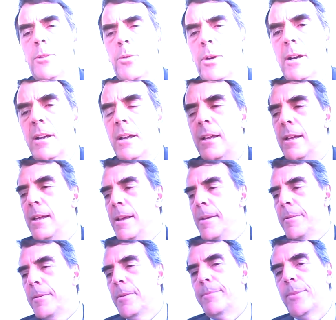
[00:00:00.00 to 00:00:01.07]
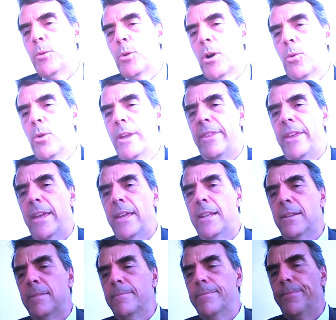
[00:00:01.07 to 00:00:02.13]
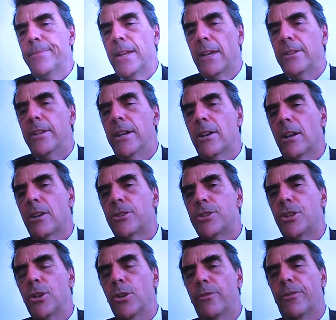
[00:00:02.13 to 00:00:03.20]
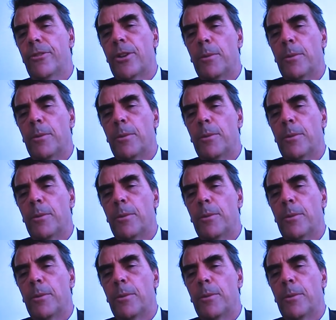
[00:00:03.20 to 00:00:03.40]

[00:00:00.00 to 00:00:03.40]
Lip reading: we're within a year or two